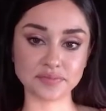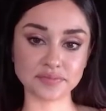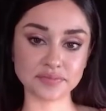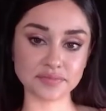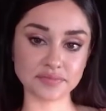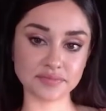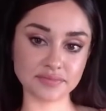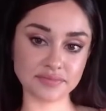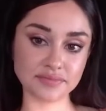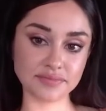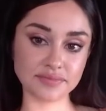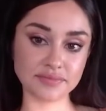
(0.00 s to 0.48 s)

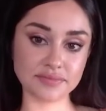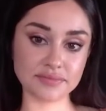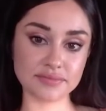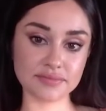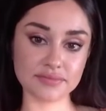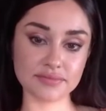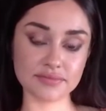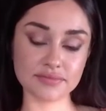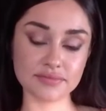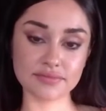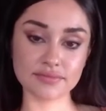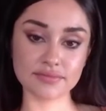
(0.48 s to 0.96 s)

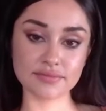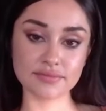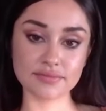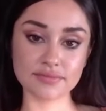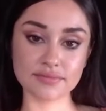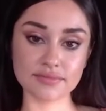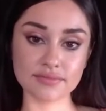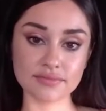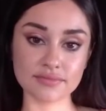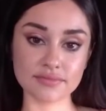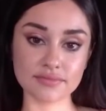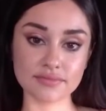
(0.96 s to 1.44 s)

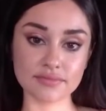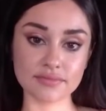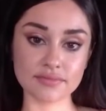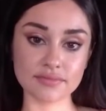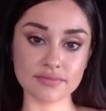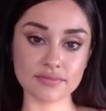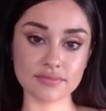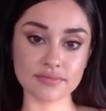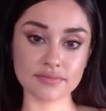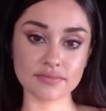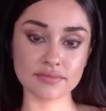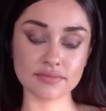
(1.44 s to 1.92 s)

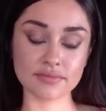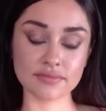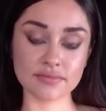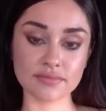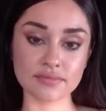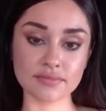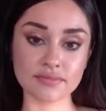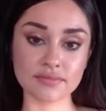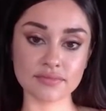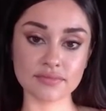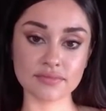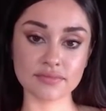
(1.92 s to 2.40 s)

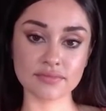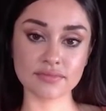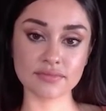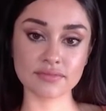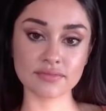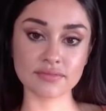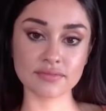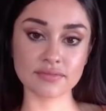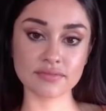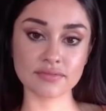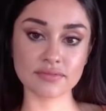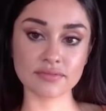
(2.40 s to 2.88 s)

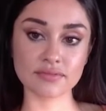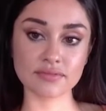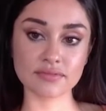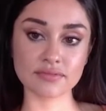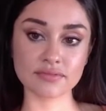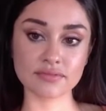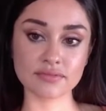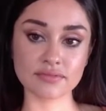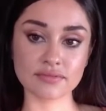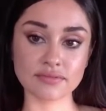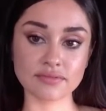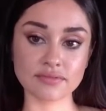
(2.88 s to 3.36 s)

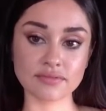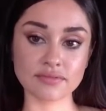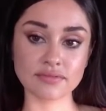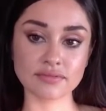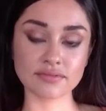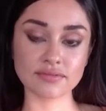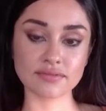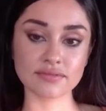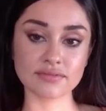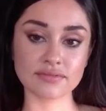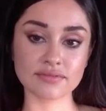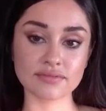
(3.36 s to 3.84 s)

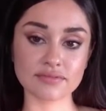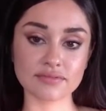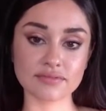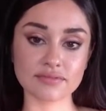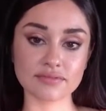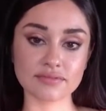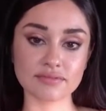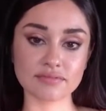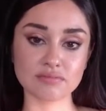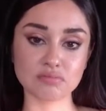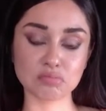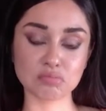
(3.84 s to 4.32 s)

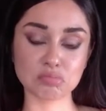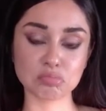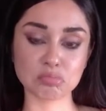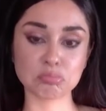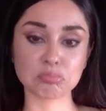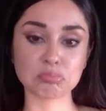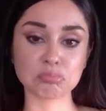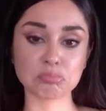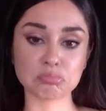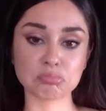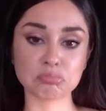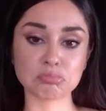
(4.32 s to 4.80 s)

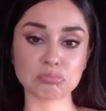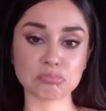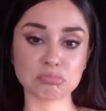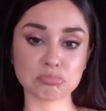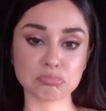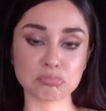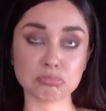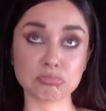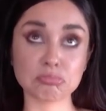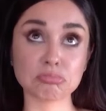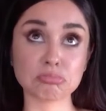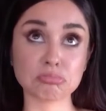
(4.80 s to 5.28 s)

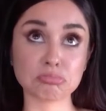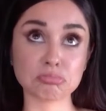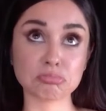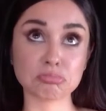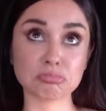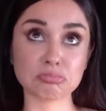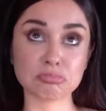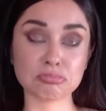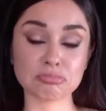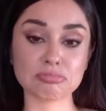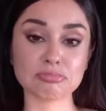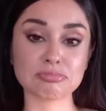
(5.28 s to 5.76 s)

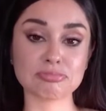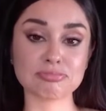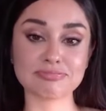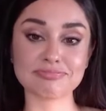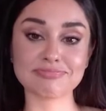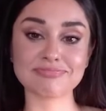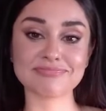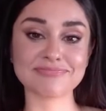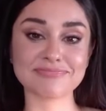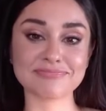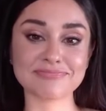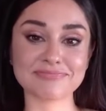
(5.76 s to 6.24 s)

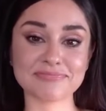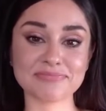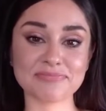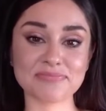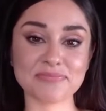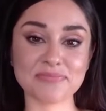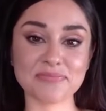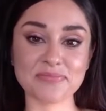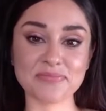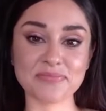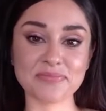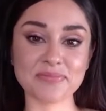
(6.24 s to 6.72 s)

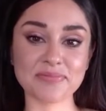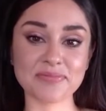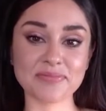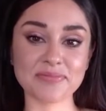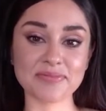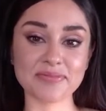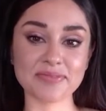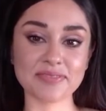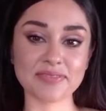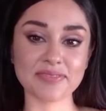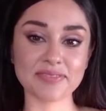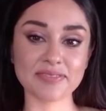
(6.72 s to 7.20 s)

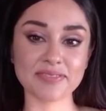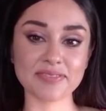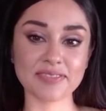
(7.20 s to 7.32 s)
(silent)